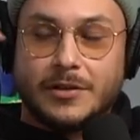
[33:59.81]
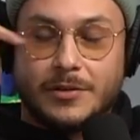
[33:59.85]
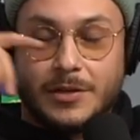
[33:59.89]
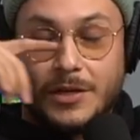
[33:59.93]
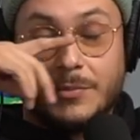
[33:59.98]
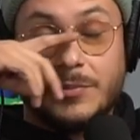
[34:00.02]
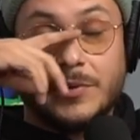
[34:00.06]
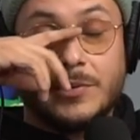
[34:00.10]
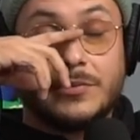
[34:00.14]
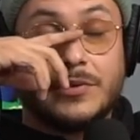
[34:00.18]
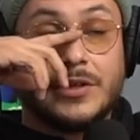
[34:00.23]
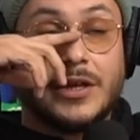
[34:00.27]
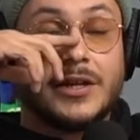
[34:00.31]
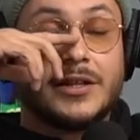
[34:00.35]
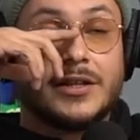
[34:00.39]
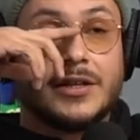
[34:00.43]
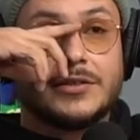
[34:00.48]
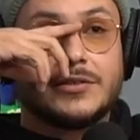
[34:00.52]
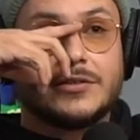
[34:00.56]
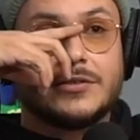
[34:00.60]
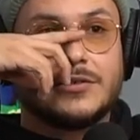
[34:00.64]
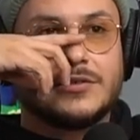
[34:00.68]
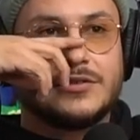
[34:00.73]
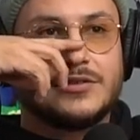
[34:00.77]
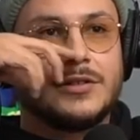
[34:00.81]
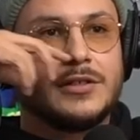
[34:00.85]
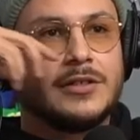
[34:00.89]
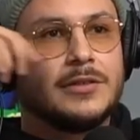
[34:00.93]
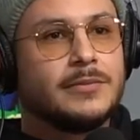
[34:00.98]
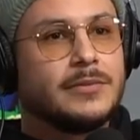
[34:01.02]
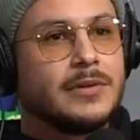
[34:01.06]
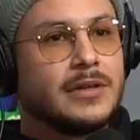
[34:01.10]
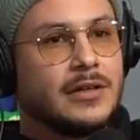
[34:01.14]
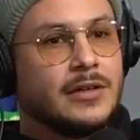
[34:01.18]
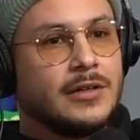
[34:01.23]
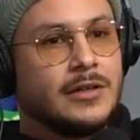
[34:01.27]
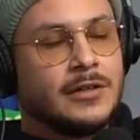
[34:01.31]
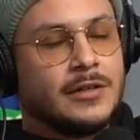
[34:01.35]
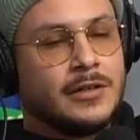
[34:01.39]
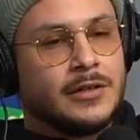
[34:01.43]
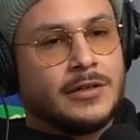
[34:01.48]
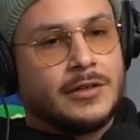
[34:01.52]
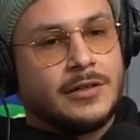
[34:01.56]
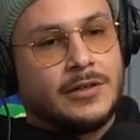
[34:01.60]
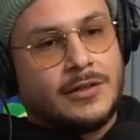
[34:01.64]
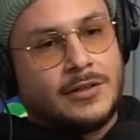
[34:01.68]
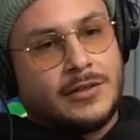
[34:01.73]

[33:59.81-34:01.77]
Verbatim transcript: Yeah, people like that song. I think it's over 2 now.